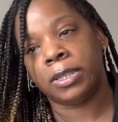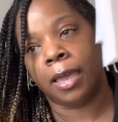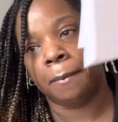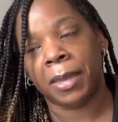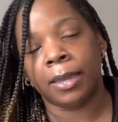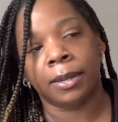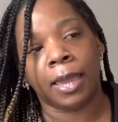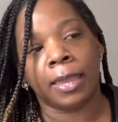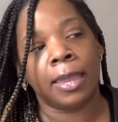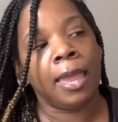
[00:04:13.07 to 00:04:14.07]
time at
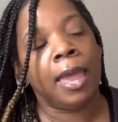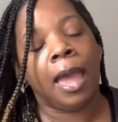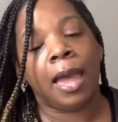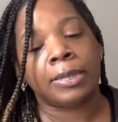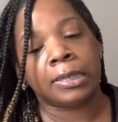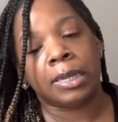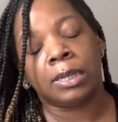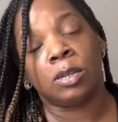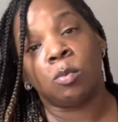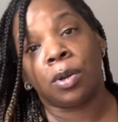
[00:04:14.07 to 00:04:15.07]
night, I
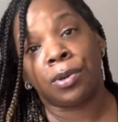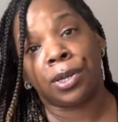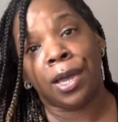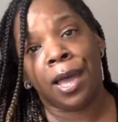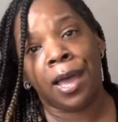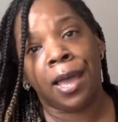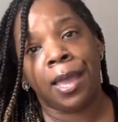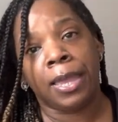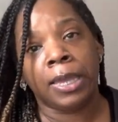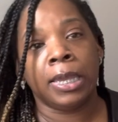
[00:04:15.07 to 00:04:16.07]
study the Word of
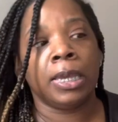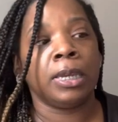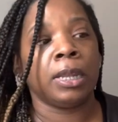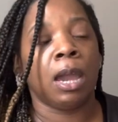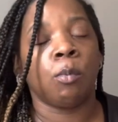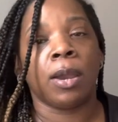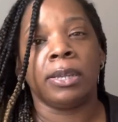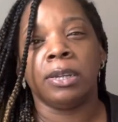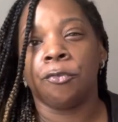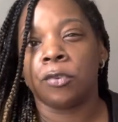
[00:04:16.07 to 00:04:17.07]
God, and I
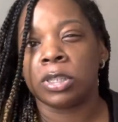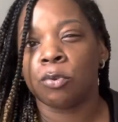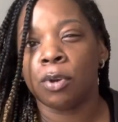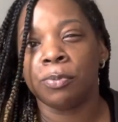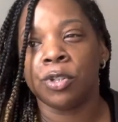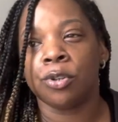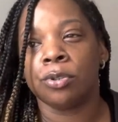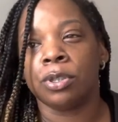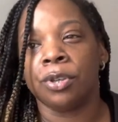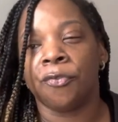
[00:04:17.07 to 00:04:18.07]
write different
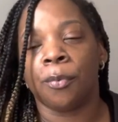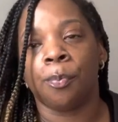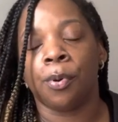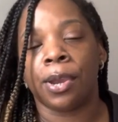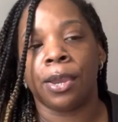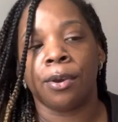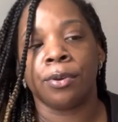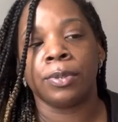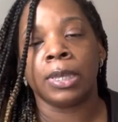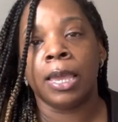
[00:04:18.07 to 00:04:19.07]
scriptures, different
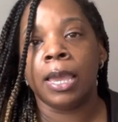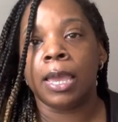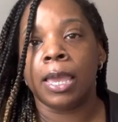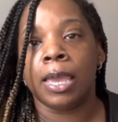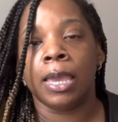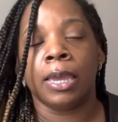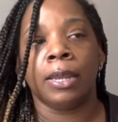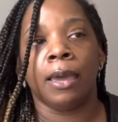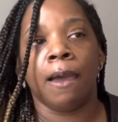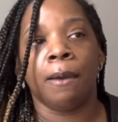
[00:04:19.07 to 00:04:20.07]
prayers,
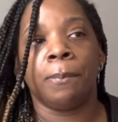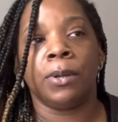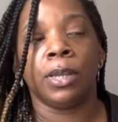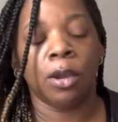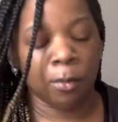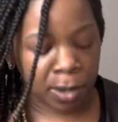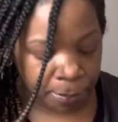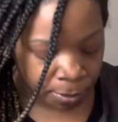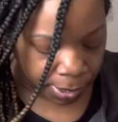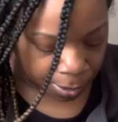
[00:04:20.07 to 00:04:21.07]
and I put it on my
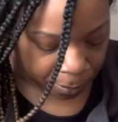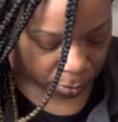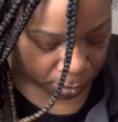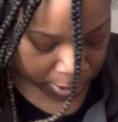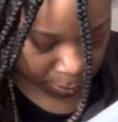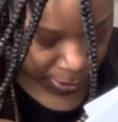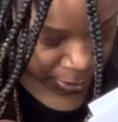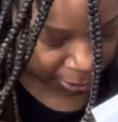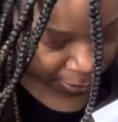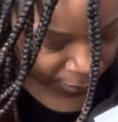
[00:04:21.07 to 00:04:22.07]
prayer board. So I
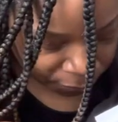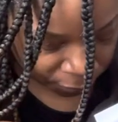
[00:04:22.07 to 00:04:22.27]
just have